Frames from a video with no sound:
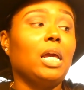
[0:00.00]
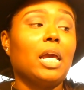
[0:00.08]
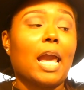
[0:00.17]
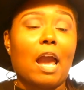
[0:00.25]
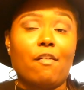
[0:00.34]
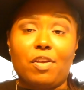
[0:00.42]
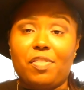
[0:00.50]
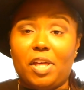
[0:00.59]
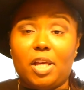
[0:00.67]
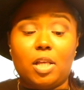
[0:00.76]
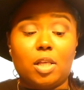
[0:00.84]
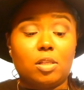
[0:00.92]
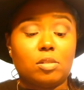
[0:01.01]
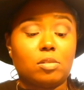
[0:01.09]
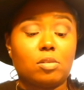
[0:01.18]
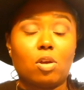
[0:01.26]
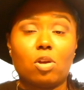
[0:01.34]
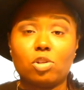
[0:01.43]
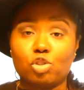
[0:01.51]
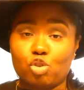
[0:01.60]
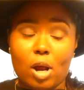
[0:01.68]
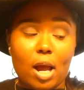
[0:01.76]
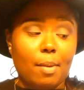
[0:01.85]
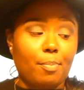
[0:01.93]
everything is
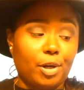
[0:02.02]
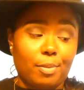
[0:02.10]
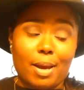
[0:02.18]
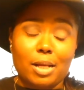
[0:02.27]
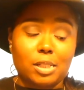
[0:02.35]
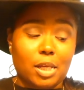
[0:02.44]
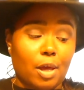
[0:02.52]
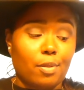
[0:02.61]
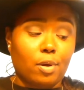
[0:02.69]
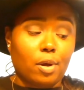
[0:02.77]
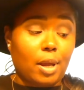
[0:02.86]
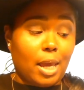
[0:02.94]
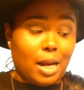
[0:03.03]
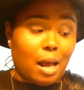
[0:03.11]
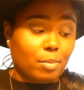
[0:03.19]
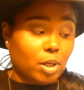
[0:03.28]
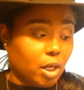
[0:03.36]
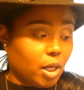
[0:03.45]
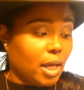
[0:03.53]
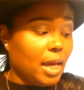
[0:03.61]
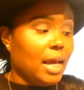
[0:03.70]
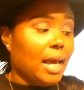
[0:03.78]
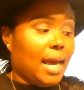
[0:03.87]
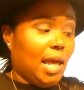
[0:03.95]
dry, put it back together, and I'm good.
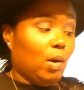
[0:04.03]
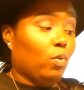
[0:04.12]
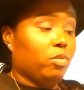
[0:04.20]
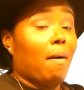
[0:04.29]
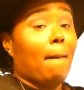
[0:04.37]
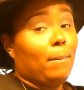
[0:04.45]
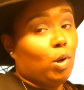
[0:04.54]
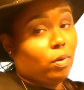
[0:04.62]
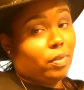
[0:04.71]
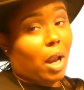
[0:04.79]
And with my milk that